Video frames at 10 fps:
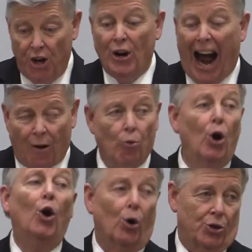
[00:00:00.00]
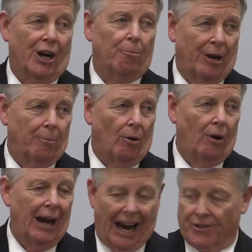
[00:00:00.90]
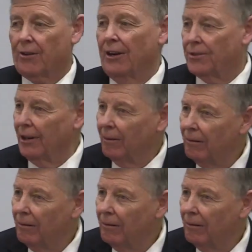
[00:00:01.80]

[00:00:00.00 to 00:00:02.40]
You got rules, young people, as a Christian.